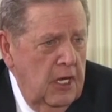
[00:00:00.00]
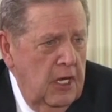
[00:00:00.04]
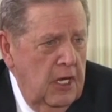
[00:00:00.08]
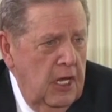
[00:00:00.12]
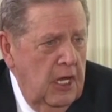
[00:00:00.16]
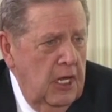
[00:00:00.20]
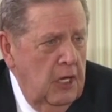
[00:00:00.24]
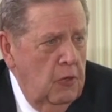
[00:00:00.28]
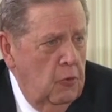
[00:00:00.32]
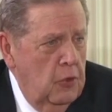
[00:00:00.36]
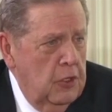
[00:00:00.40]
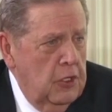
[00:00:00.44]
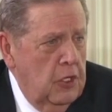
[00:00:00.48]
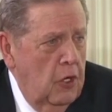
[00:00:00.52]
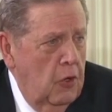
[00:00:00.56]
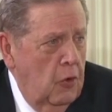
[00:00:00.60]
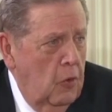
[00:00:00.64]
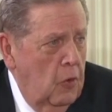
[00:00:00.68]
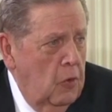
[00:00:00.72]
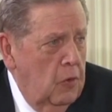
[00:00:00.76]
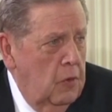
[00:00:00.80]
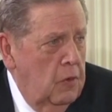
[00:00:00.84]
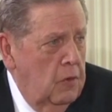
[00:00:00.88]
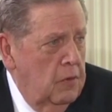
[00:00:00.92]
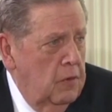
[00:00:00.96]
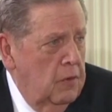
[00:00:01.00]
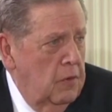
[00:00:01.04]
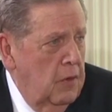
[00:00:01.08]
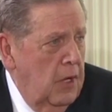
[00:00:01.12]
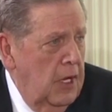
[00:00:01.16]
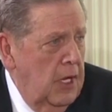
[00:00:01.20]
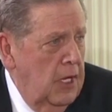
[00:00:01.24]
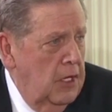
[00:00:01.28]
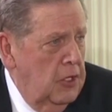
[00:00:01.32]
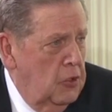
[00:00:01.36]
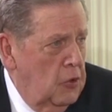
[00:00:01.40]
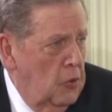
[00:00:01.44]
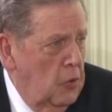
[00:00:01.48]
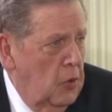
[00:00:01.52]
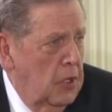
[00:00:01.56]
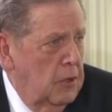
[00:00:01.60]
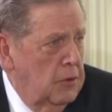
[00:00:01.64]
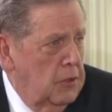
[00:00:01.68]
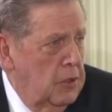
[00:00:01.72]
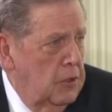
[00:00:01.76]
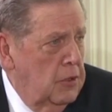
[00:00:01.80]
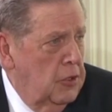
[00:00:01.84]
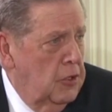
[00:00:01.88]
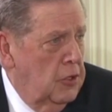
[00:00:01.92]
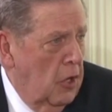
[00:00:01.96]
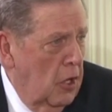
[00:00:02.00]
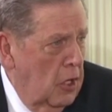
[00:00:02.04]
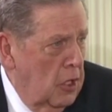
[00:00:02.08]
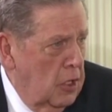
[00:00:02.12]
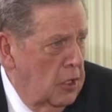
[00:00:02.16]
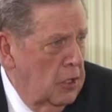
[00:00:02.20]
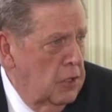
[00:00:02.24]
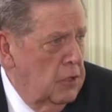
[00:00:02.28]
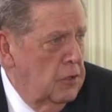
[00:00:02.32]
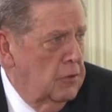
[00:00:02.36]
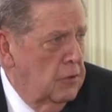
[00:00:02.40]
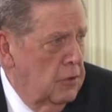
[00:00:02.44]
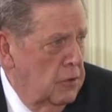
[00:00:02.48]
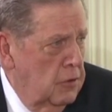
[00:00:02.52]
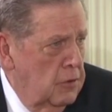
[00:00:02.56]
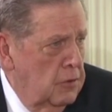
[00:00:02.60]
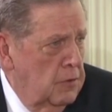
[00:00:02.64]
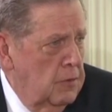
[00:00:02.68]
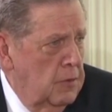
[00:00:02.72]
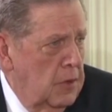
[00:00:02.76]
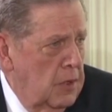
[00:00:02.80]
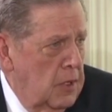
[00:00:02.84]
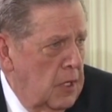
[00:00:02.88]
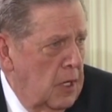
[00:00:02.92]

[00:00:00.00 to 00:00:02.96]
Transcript: he would go into a darkened room,